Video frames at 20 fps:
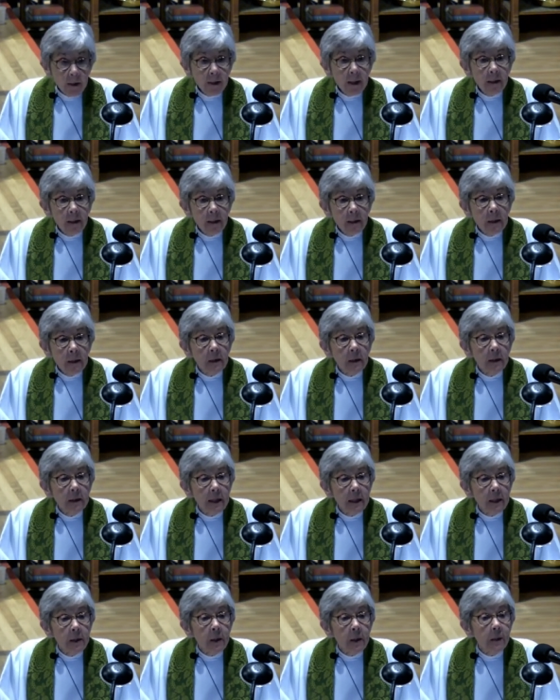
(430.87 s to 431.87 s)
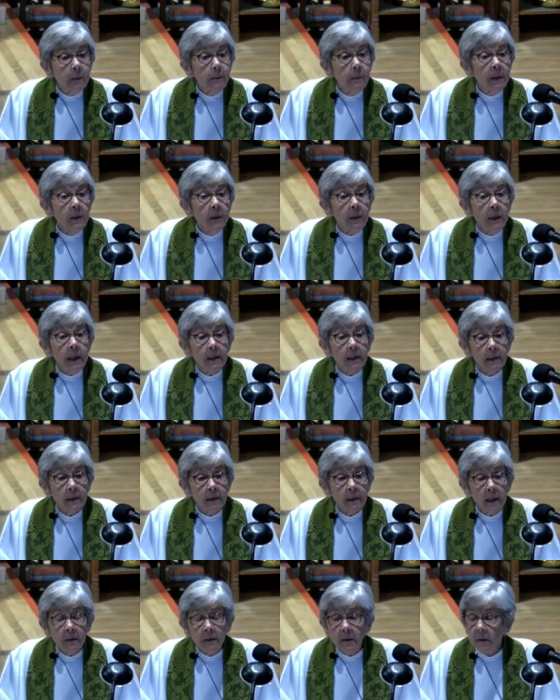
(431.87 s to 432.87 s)
an unclean spirit?
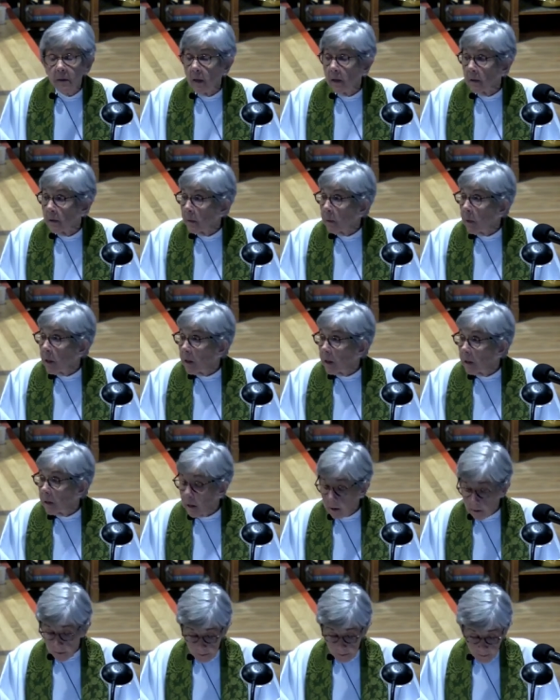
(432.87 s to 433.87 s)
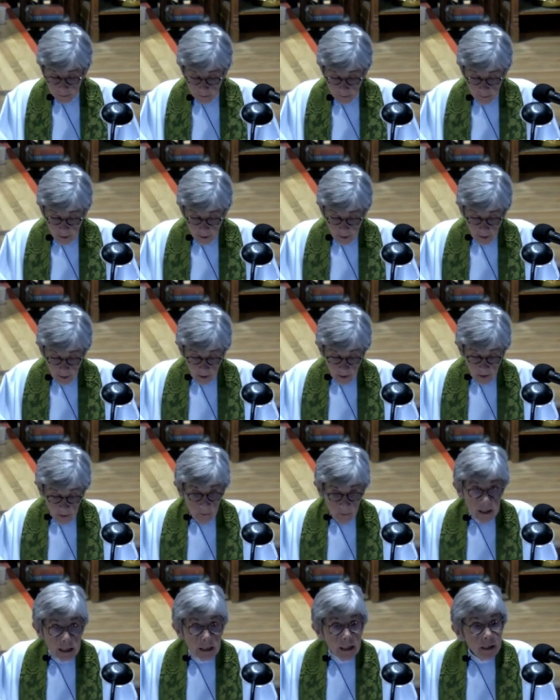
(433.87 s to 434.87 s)
That's the other word
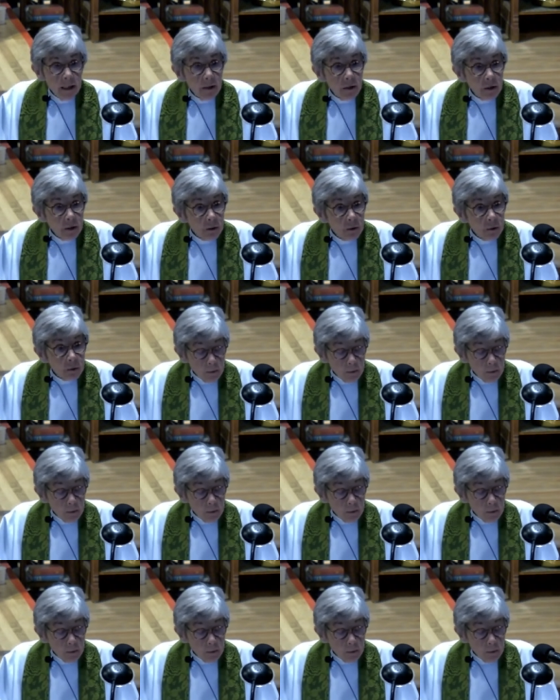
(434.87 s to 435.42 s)
we need to